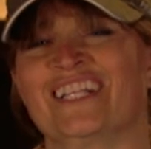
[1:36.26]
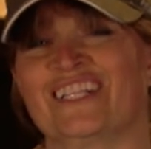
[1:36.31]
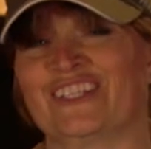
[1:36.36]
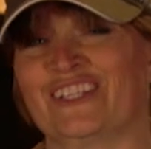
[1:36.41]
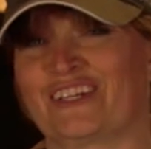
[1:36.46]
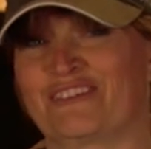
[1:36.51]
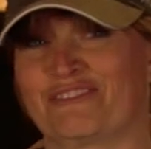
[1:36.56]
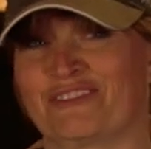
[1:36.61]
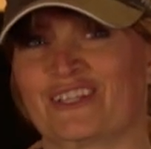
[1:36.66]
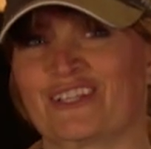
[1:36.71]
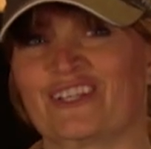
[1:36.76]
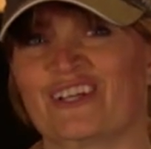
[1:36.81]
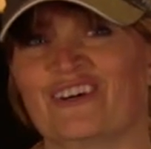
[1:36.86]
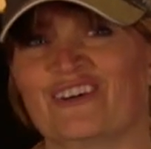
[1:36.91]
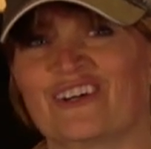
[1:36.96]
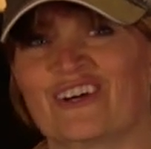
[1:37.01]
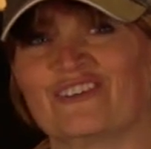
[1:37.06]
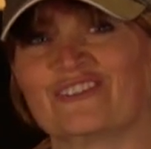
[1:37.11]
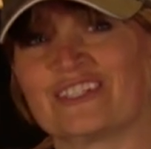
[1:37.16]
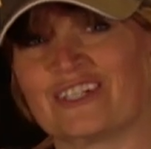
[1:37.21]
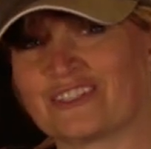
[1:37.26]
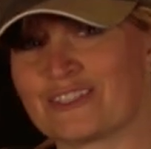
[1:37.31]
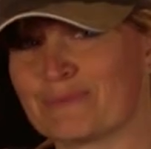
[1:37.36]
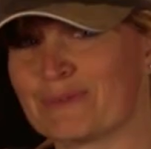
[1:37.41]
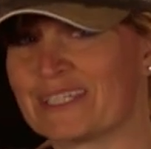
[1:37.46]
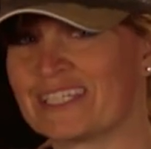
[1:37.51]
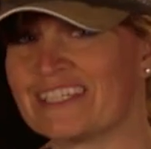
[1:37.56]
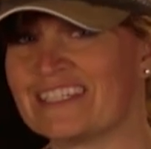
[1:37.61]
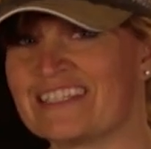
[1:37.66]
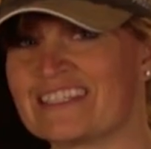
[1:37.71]
Look for the logo,
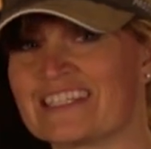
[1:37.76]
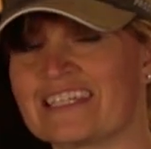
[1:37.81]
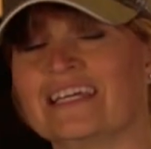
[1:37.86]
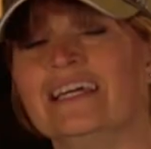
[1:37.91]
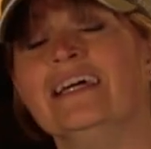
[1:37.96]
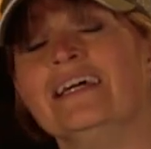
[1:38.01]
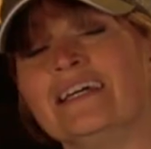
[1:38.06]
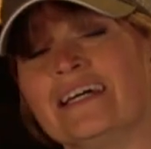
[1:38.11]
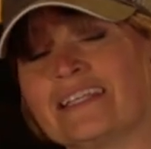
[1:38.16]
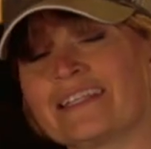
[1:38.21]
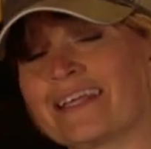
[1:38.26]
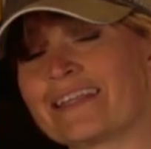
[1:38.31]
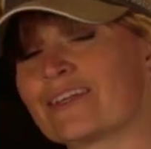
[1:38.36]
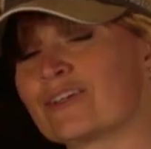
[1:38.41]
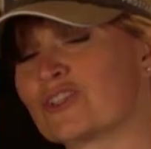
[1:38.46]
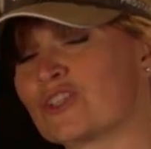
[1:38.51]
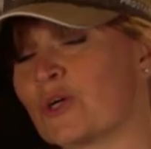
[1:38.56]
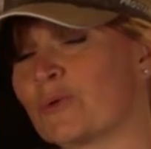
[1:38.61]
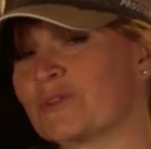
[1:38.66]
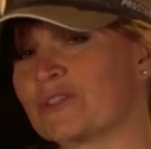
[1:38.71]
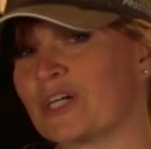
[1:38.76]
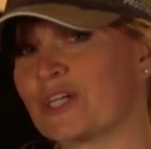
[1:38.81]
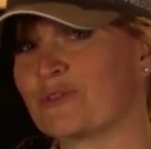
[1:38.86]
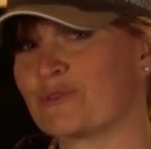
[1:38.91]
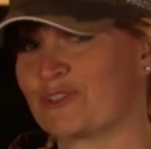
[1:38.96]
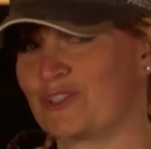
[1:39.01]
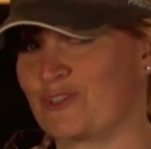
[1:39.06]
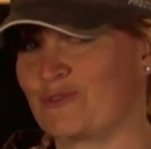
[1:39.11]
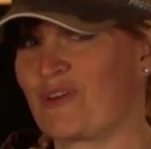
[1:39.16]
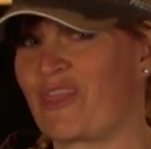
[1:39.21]
Delta McKenzie, and then the show will
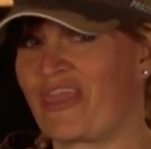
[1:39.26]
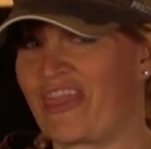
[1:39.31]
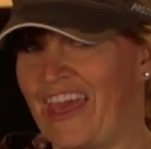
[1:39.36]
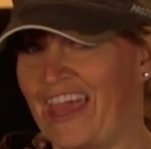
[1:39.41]
tell you what to do with